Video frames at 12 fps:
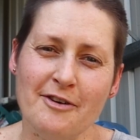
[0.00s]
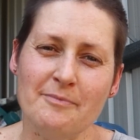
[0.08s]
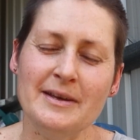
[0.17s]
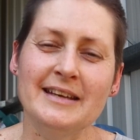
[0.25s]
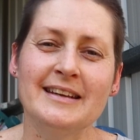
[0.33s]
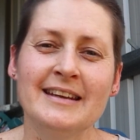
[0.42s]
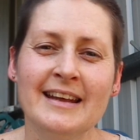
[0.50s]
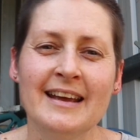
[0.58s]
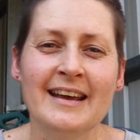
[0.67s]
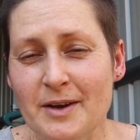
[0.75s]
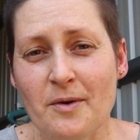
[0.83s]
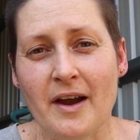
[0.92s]
I've been
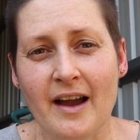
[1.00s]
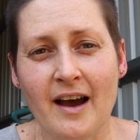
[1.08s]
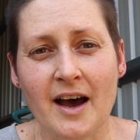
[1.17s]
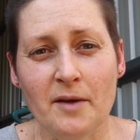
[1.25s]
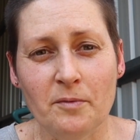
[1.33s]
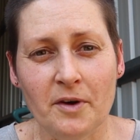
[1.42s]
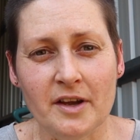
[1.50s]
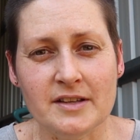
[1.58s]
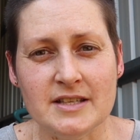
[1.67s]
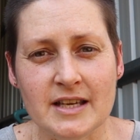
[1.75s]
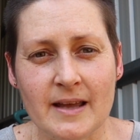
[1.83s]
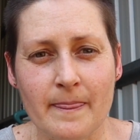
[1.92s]
in quite hard work
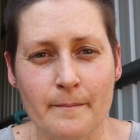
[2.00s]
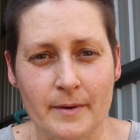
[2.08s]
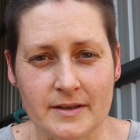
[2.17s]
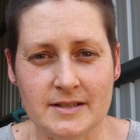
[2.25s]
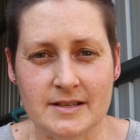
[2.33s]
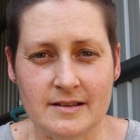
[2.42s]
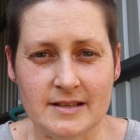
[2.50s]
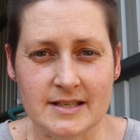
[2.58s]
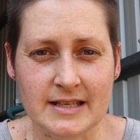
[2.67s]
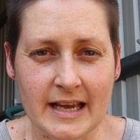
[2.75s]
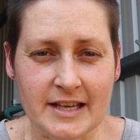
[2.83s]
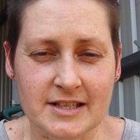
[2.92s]
to get the bus to the
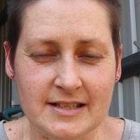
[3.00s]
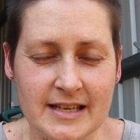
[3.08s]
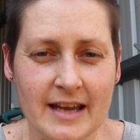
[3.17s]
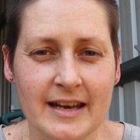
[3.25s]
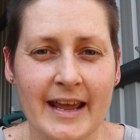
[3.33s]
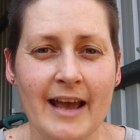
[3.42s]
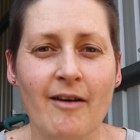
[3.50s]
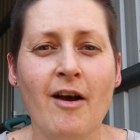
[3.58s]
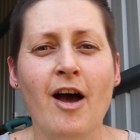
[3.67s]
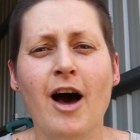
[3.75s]
stage it's at now.